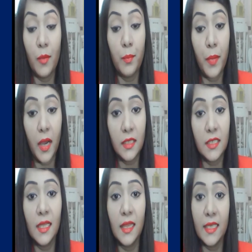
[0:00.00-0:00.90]
but
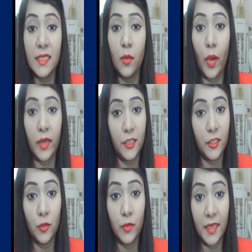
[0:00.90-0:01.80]
less than
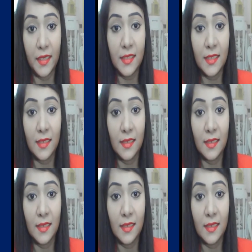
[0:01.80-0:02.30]
182 days,